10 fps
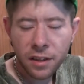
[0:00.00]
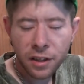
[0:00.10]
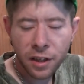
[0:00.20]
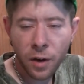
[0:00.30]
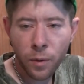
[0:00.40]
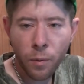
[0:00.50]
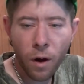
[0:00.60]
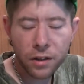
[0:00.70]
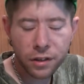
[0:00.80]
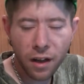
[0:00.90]
We
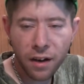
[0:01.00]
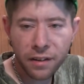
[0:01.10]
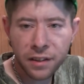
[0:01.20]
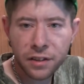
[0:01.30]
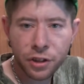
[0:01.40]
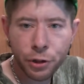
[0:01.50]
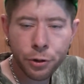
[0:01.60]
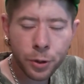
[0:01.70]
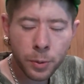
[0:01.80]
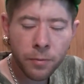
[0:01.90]
watch a lot of these
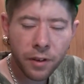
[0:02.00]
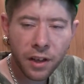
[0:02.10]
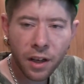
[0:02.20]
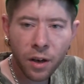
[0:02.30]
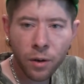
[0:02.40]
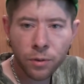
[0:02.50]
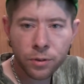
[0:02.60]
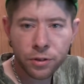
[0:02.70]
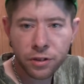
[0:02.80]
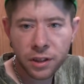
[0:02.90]
YouTube videos
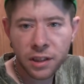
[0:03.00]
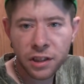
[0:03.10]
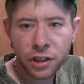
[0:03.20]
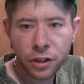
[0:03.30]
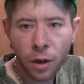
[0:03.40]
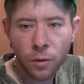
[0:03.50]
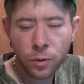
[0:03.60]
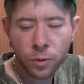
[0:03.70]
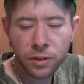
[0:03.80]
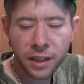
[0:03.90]
or see these shows
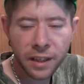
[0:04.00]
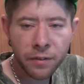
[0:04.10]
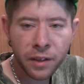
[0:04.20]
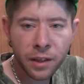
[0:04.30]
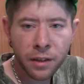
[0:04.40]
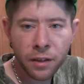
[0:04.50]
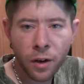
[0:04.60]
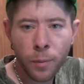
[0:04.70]
on TV,